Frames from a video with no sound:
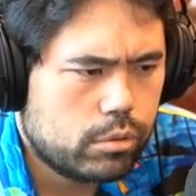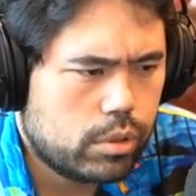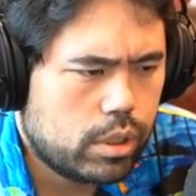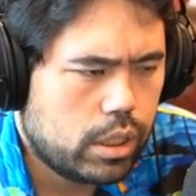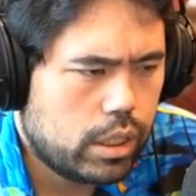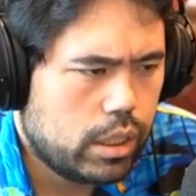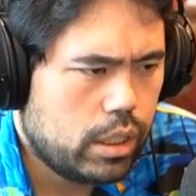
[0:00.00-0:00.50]

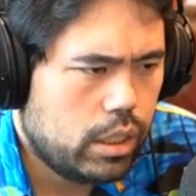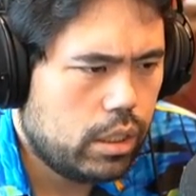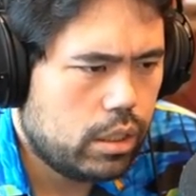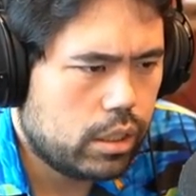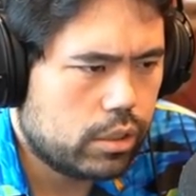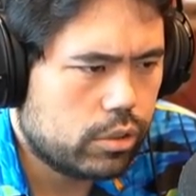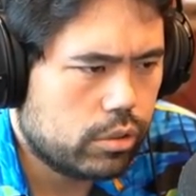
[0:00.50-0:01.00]
Okay, I
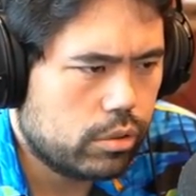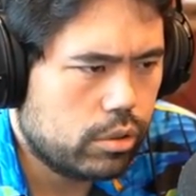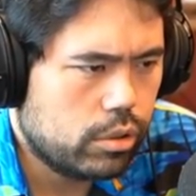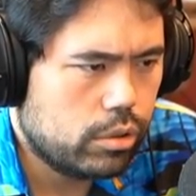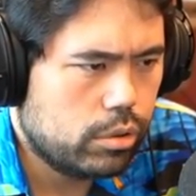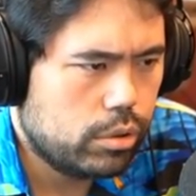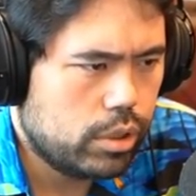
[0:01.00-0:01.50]
guess I'll
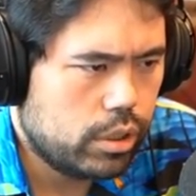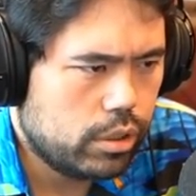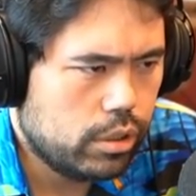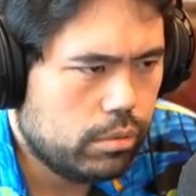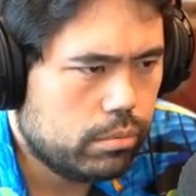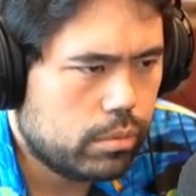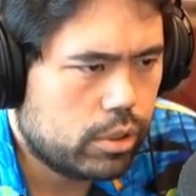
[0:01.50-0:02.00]
go
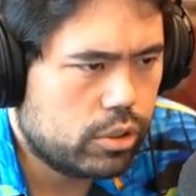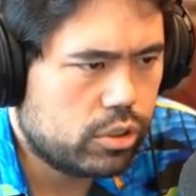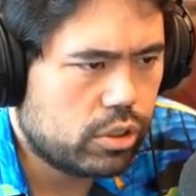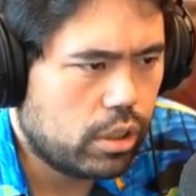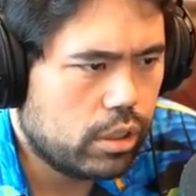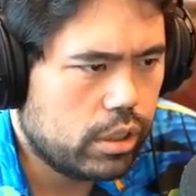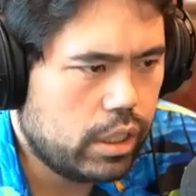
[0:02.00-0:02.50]
here.
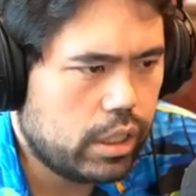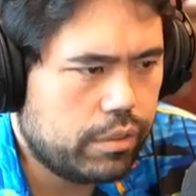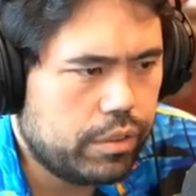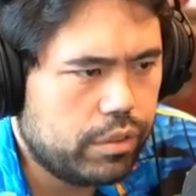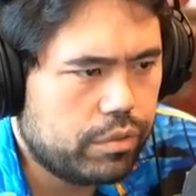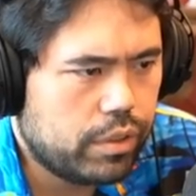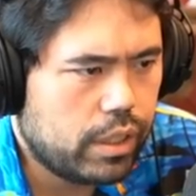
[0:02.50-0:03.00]
Consolidate
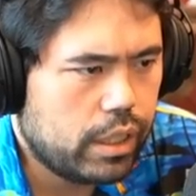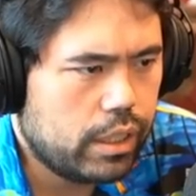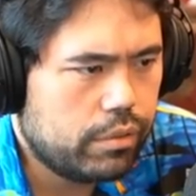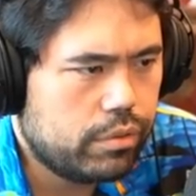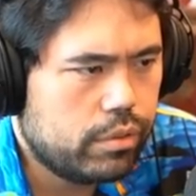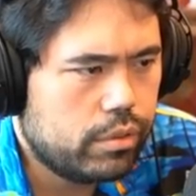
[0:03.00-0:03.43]
at 5